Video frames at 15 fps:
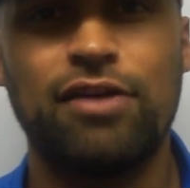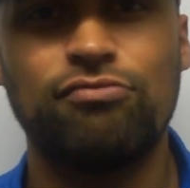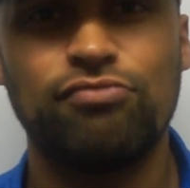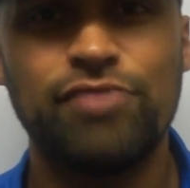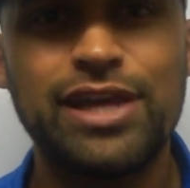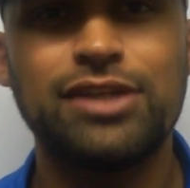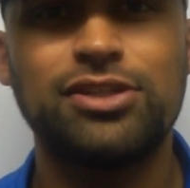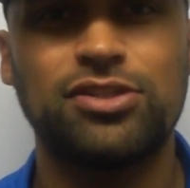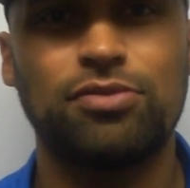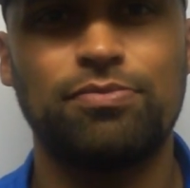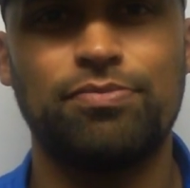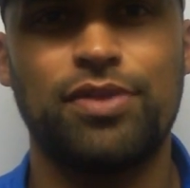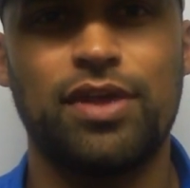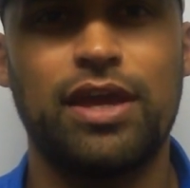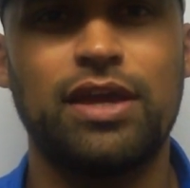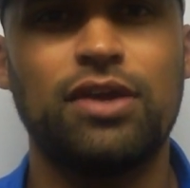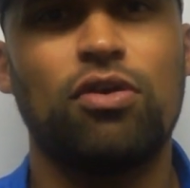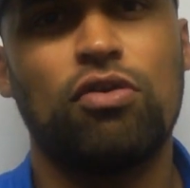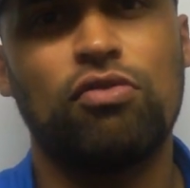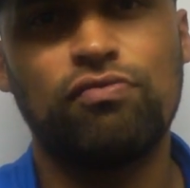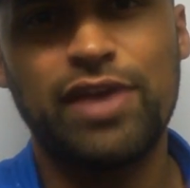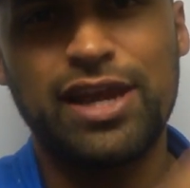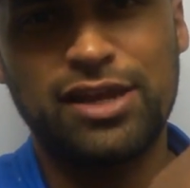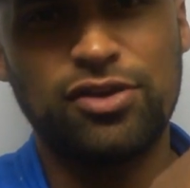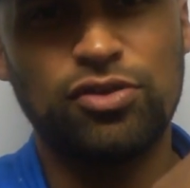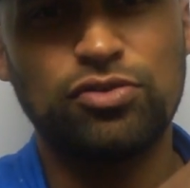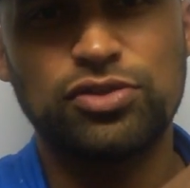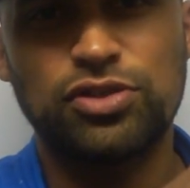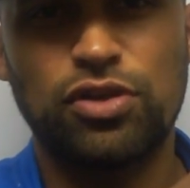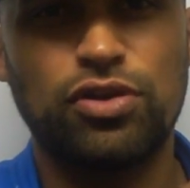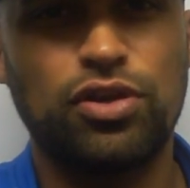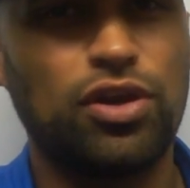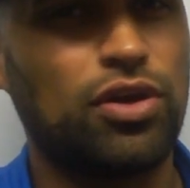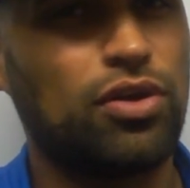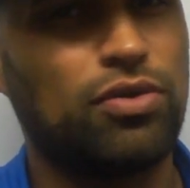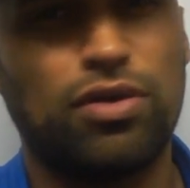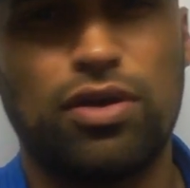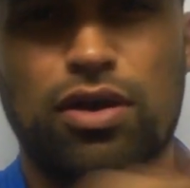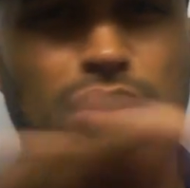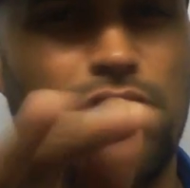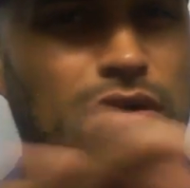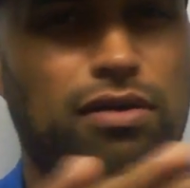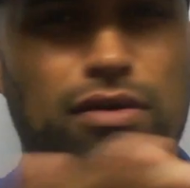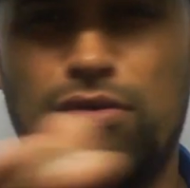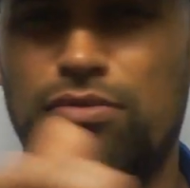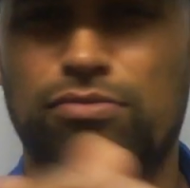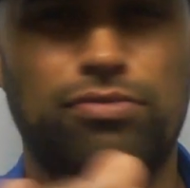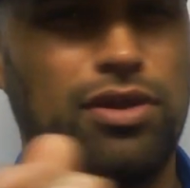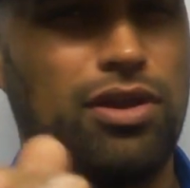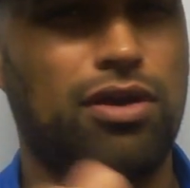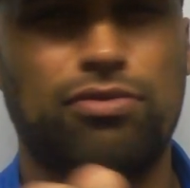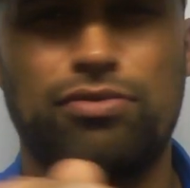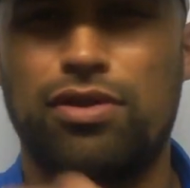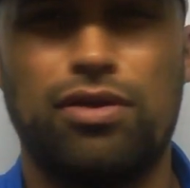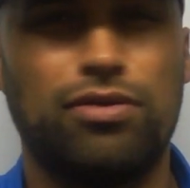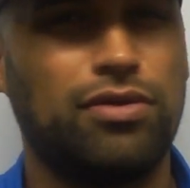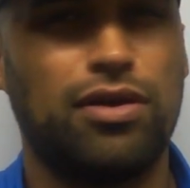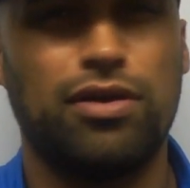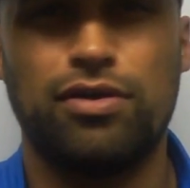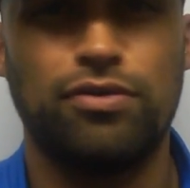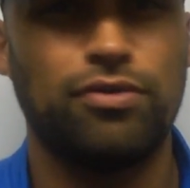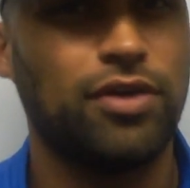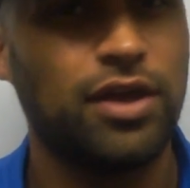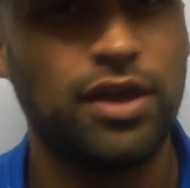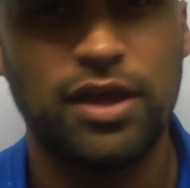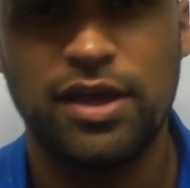and read something or read an auto cue, oh no.